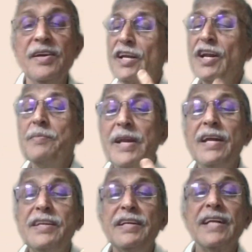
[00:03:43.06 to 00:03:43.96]
There are many
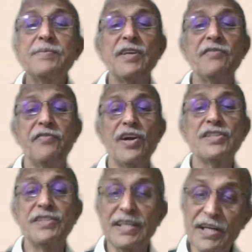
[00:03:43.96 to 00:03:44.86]
other types of
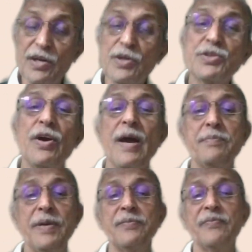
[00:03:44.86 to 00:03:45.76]
frauds that can also
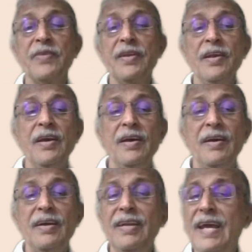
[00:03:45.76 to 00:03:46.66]
happen,
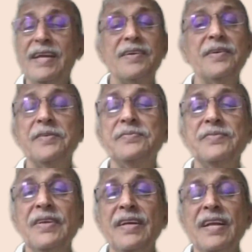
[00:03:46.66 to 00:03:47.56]
like
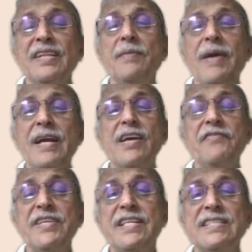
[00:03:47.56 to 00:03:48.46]
the bank
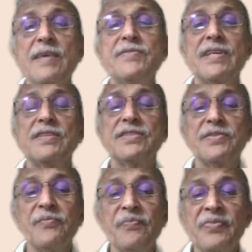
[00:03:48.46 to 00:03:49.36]
officials
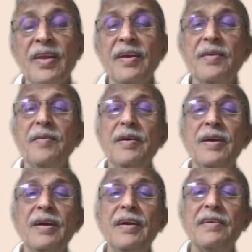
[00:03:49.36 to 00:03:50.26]
themselves
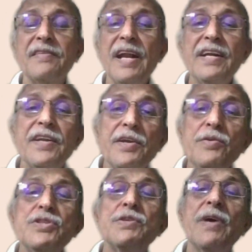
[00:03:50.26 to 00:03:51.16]
trying to
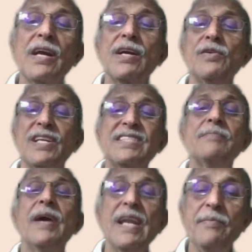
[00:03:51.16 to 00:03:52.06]
use your account as a
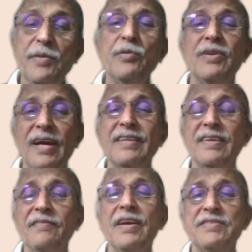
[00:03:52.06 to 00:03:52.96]
money mule. I
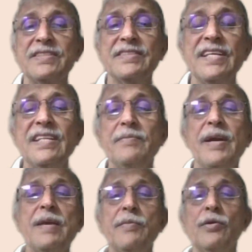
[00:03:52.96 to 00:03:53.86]
think we have seen the
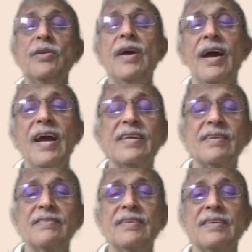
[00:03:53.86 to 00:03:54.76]
money mule. I
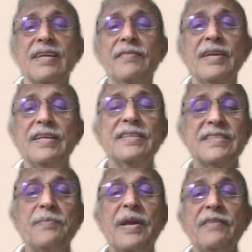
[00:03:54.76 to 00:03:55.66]
given a
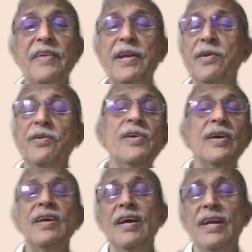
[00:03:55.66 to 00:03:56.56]
separate video.
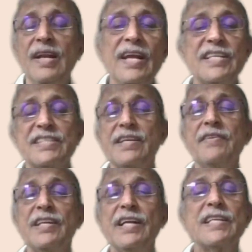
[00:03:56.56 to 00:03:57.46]
Link is
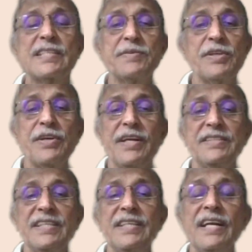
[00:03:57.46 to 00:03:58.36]
given in the description. You can
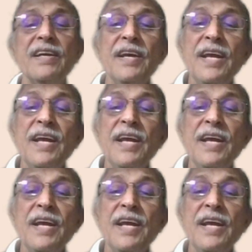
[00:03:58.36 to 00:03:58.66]
see that.